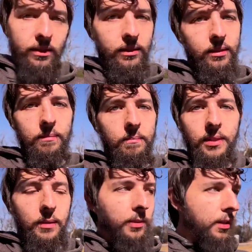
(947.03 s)
just
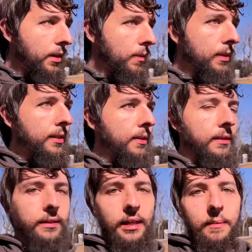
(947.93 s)
simply always there at
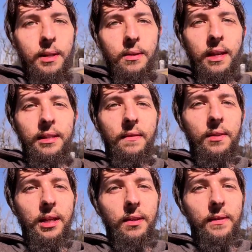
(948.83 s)
the top,
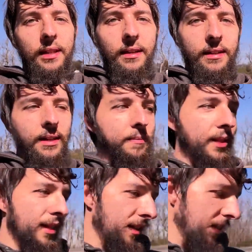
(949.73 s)
EricCaseyPhotography.com.
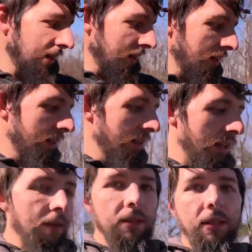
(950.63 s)
And
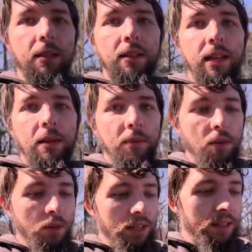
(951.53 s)
obviously the day I'm
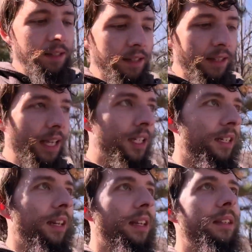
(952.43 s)
recording this is
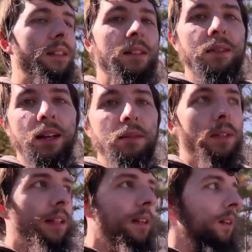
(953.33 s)
election day, so I
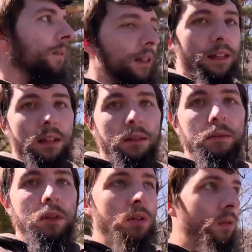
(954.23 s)
really know, you know,
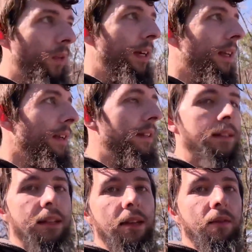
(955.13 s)
who's running in the
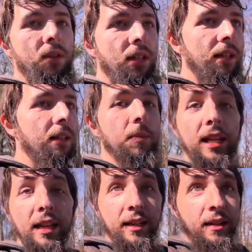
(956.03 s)
state of Virginia. But
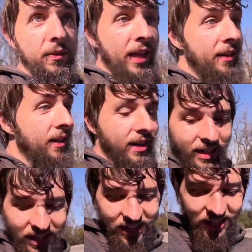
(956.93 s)
again, I don't care.
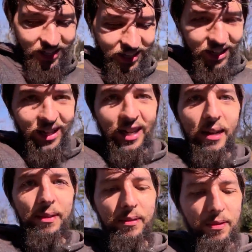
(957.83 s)

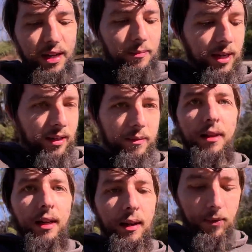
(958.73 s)
I'm not worried about it.
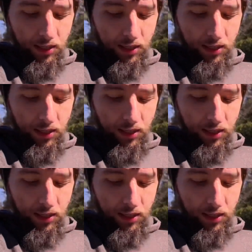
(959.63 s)
And I'm going